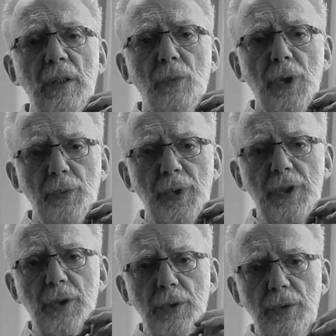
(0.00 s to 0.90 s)
what we
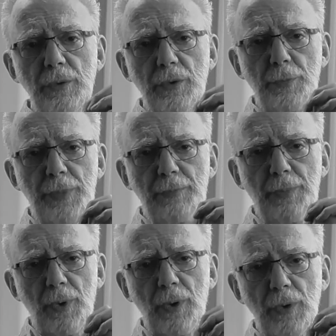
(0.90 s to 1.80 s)
do to
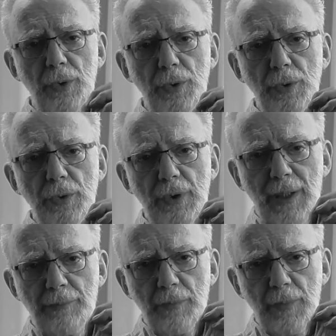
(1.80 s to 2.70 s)
people who
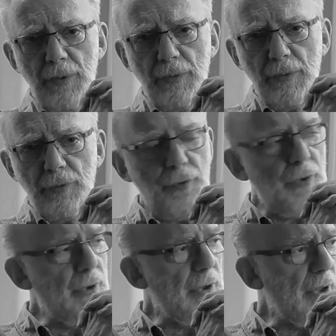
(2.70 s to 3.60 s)
come
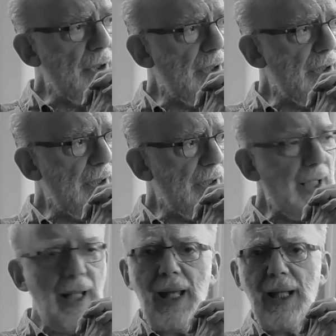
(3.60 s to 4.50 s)
for
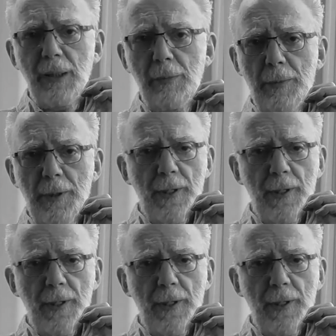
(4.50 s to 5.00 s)
help.